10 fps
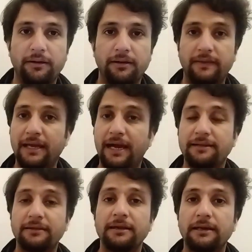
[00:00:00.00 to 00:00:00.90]
they
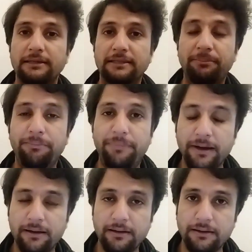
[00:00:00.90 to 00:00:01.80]
are the
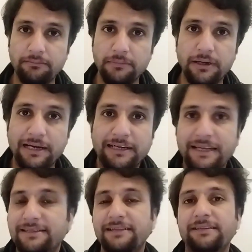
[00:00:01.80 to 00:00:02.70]

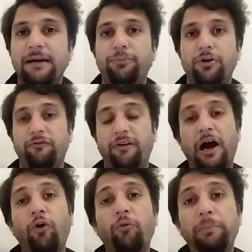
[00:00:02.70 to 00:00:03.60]
greatest example of
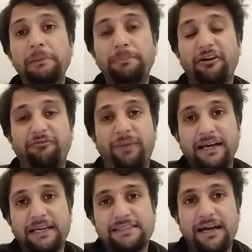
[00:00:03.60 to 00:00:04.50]
how people of
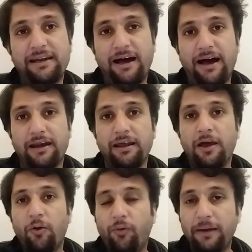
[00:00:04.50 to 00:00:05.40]
Pakistan are.
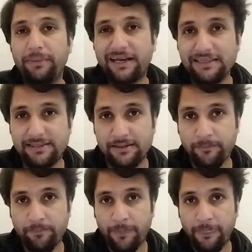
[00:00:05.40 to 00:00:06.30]
Why? Because
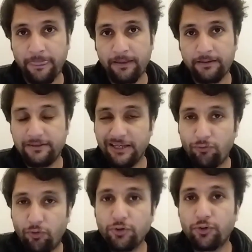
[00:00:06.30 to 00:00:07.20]
they
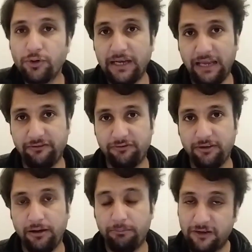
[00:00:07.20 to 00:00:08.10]
want good life,
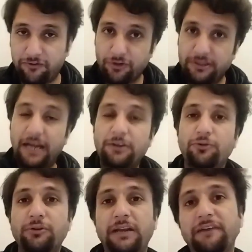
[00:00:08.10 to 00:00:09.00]
but for that
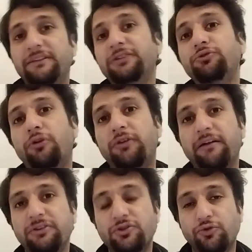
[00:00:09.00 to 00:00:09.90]
good life they do not
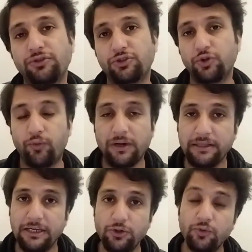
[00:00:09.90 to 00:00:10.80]
have resources. So what
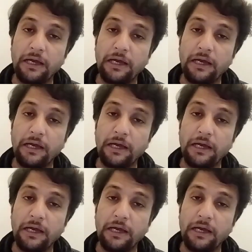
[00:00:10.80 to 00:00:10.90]
they do,